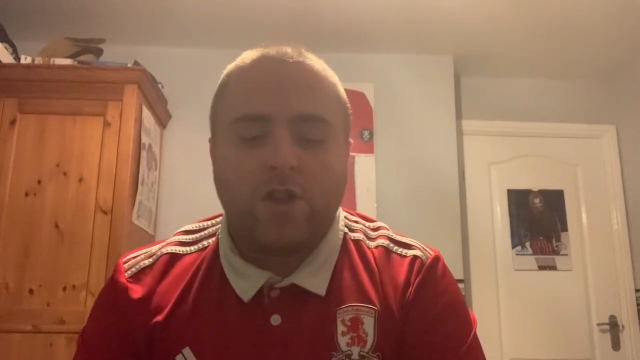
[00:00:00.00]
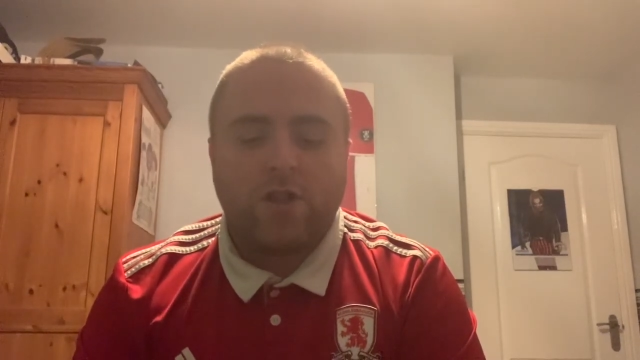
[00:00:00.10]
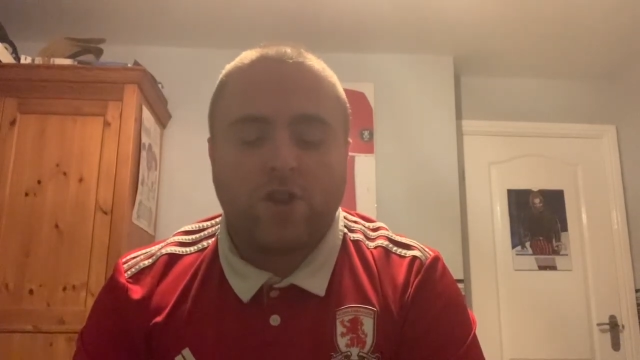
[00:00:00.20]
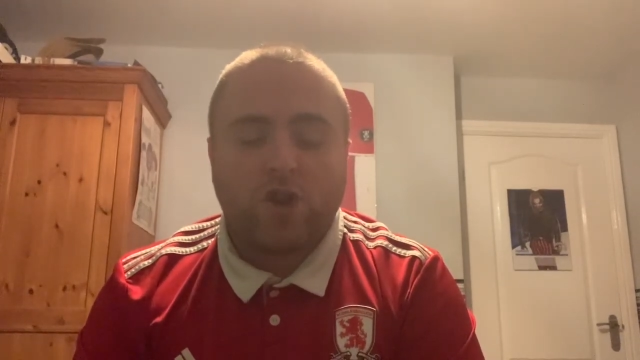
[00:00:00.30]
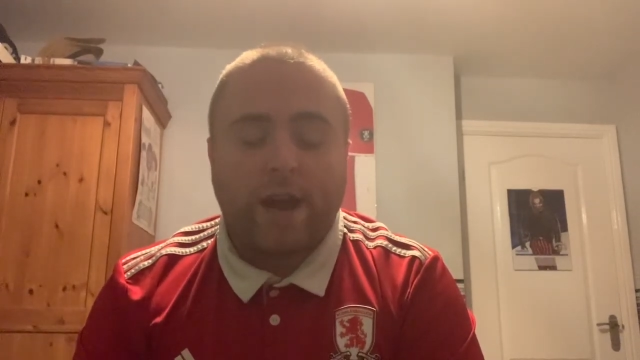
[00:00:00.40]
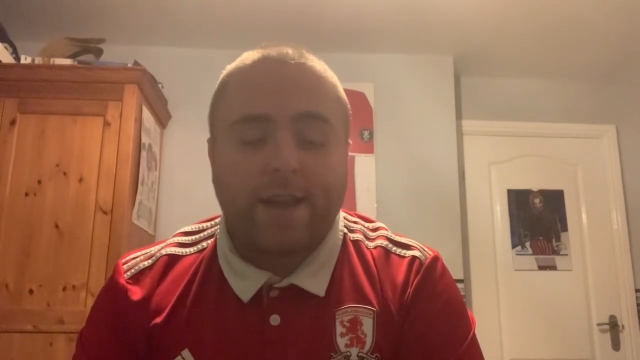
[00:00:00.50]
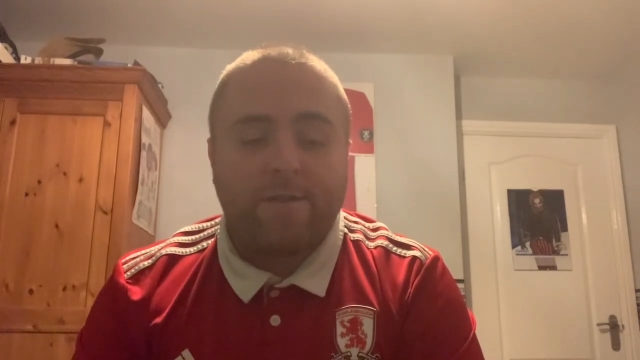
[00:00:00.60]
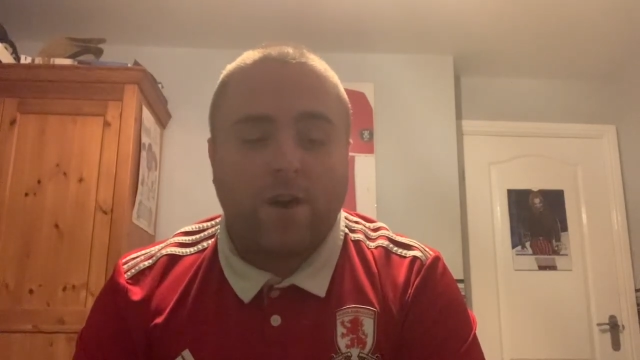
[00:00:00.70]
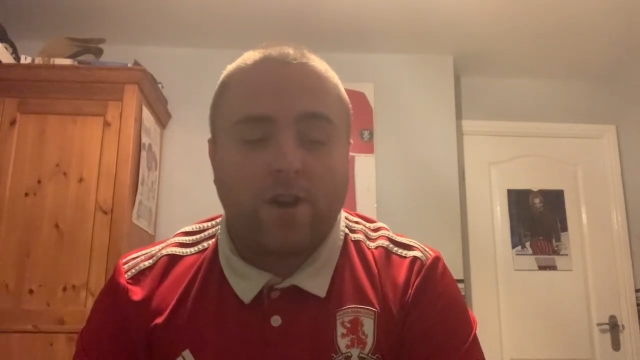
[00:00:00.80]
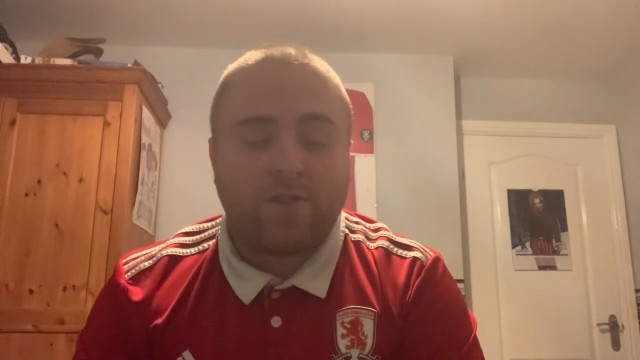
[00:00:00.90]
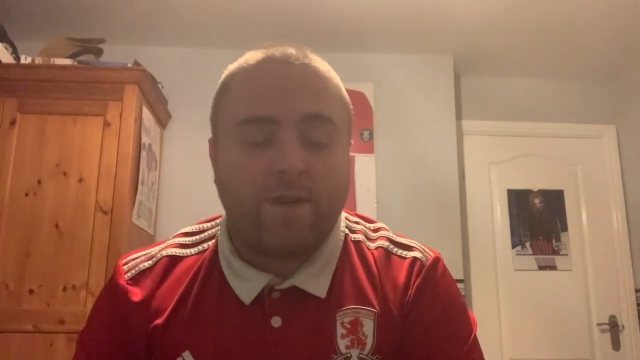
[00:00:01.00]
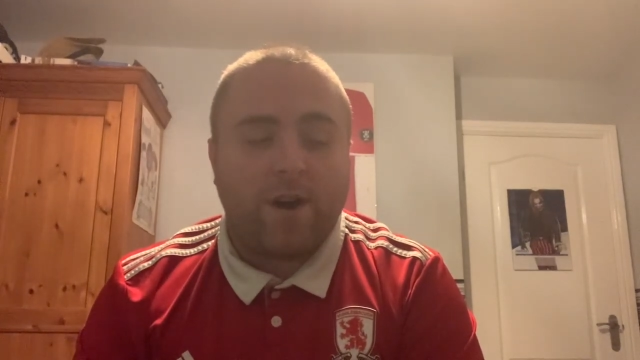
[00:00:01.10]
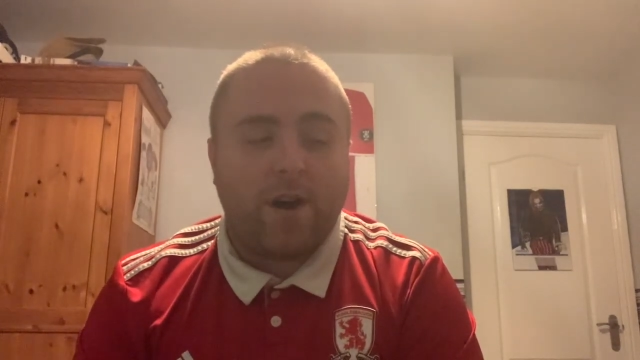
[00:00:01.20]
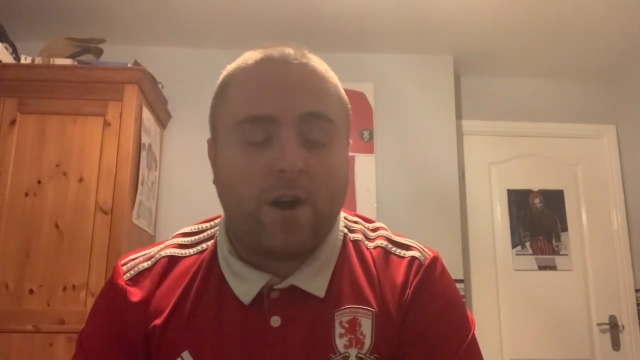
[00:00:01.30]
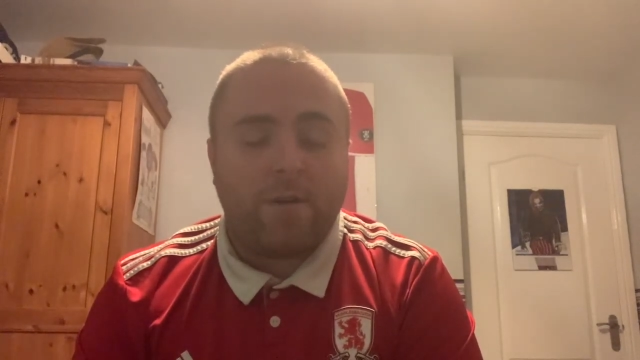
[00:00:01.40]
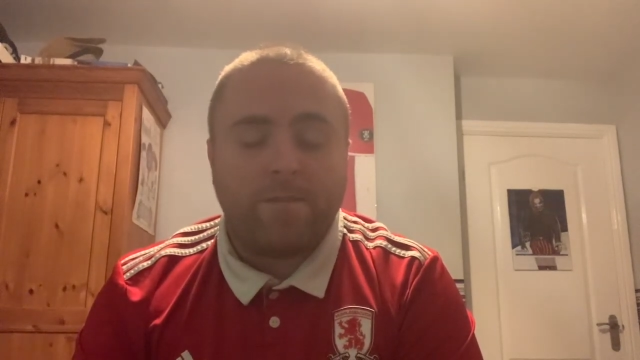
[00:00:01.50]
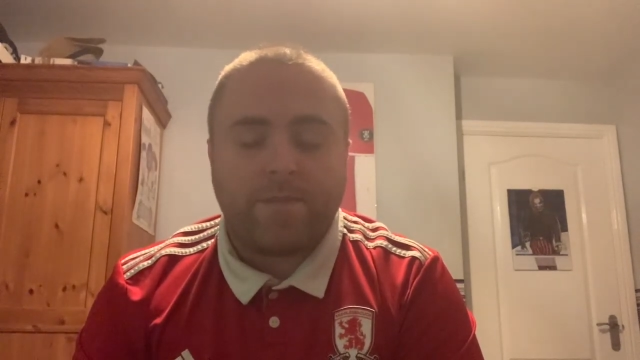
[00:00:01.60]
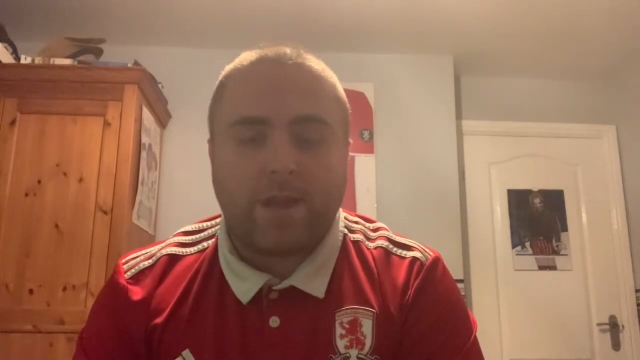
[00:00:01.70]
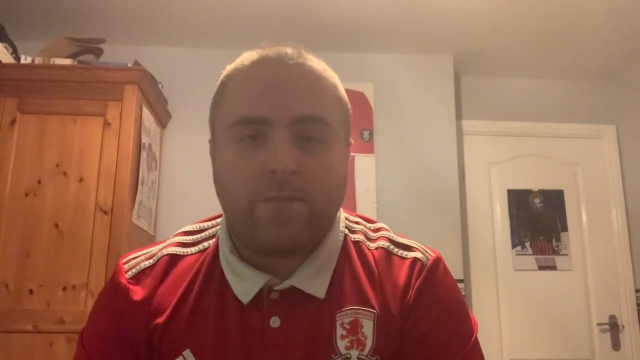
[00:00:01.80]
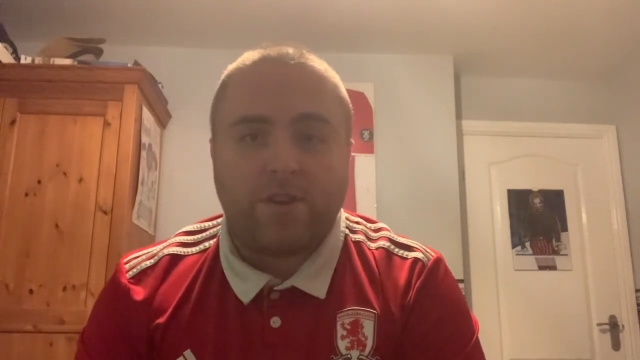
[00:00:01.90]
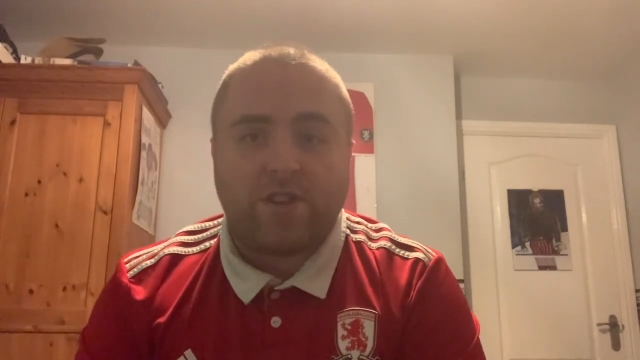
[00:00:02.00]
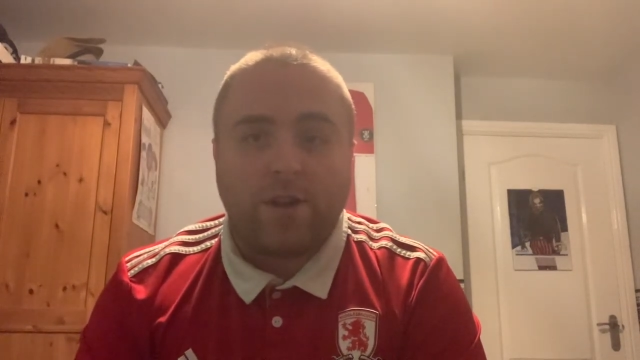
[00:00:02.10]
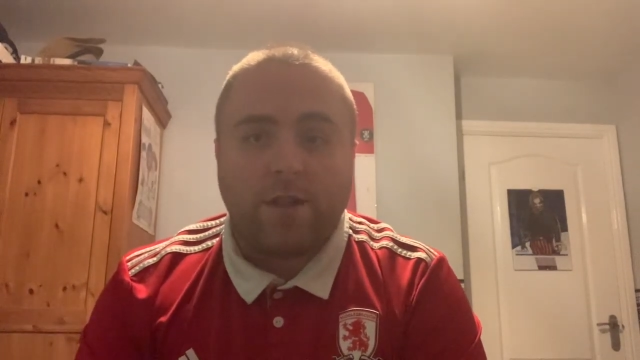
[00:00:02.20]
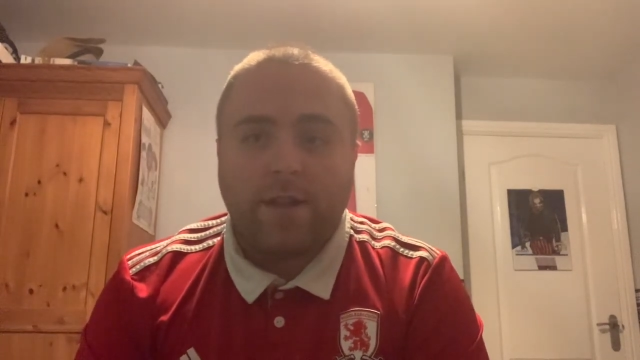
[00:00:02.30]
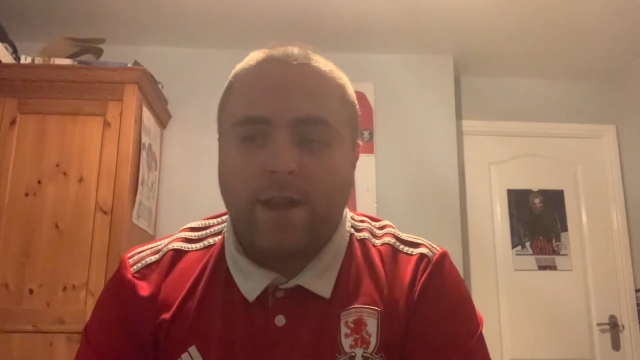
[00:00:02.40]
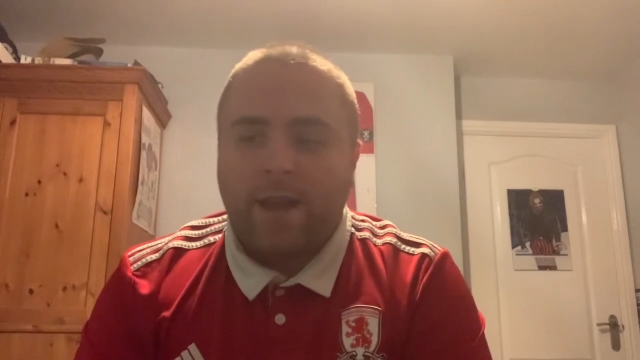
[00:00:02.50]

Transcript: the strike force for Bristol.